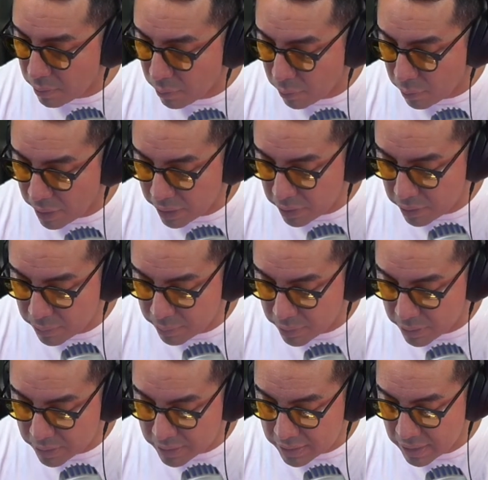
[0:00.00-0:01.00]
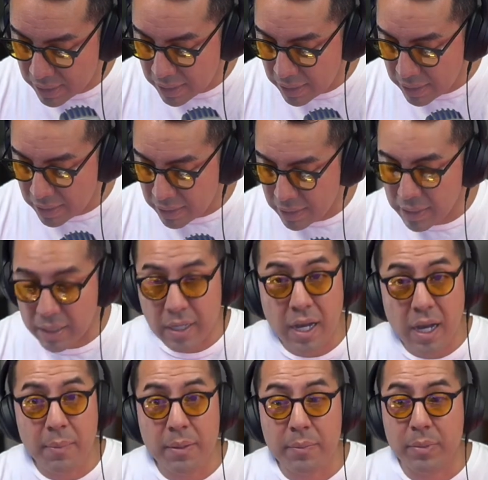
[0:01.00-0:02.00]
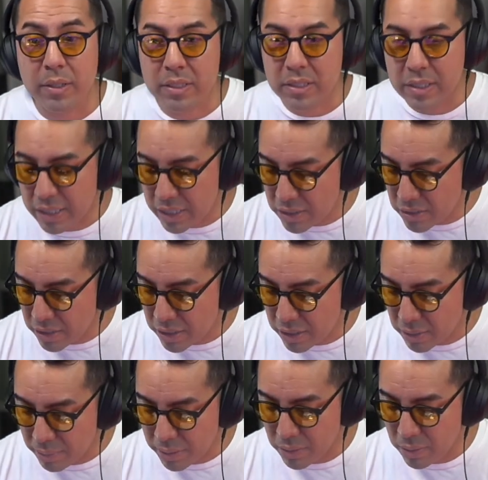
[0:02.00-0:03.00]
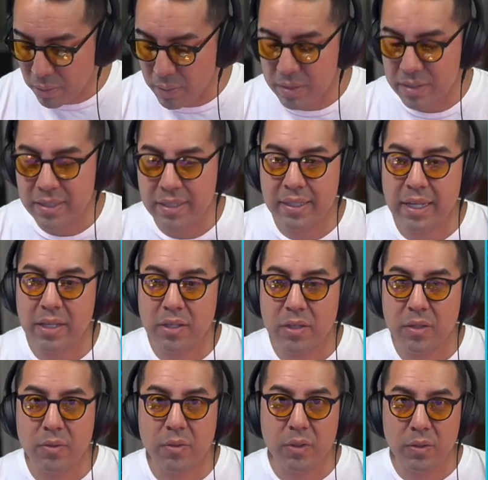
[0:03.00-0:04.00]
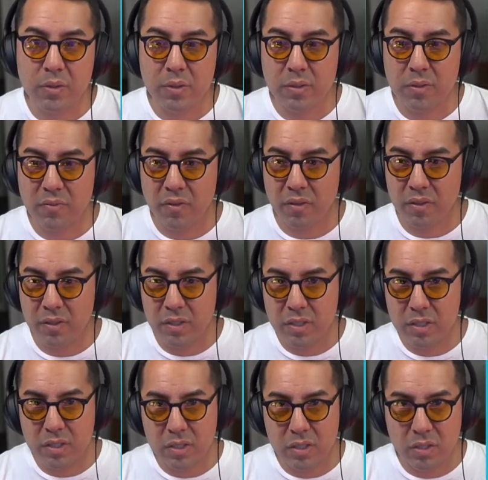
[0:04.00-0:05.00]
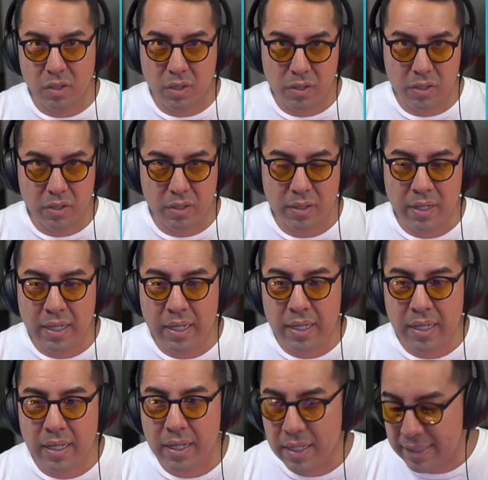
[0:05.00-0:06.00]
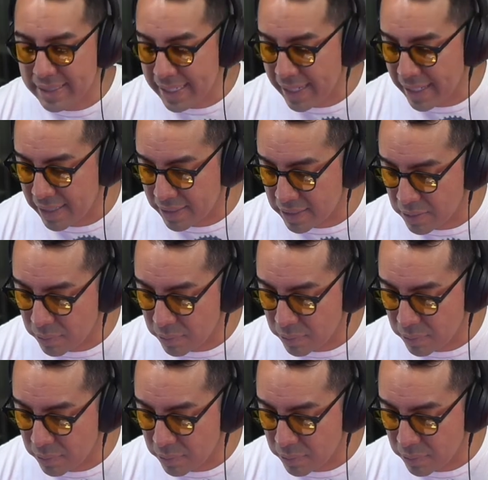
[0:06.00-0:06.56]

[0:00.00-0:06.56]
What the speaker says: regular books, common books, these are going to be the ones that you use for the starter talent, so